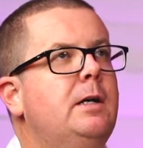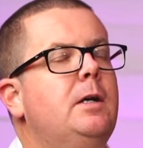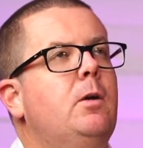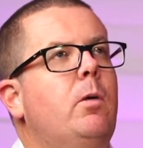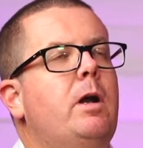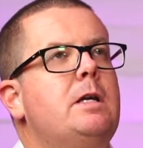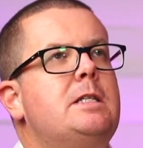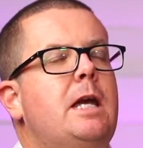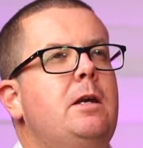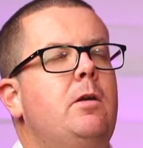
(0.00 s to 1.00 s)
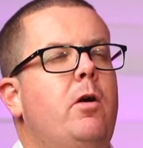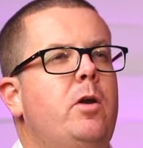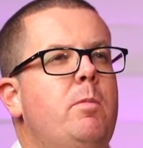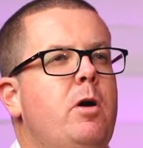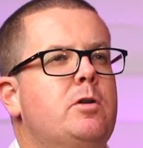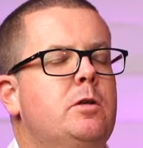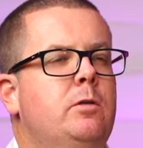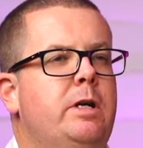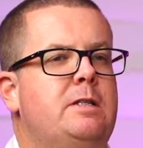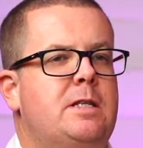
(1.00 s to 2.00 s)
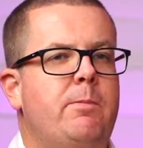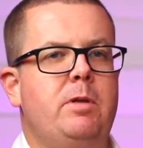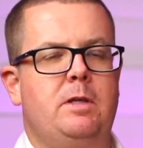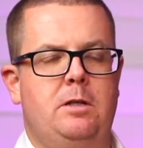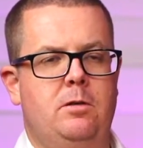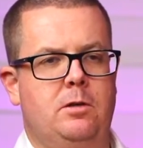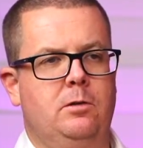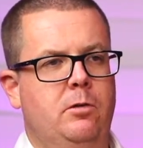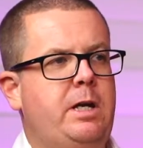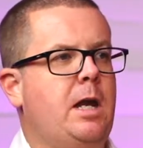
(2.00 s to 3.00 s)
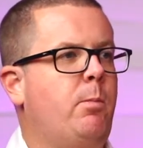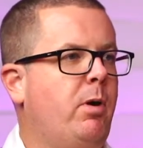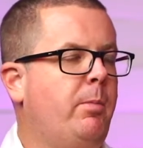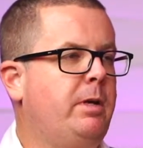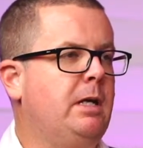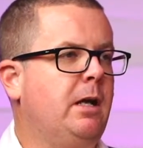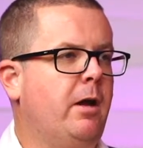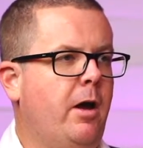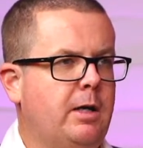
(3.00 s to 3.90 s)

when I say non-emotional, it's something that you can look at a property and go,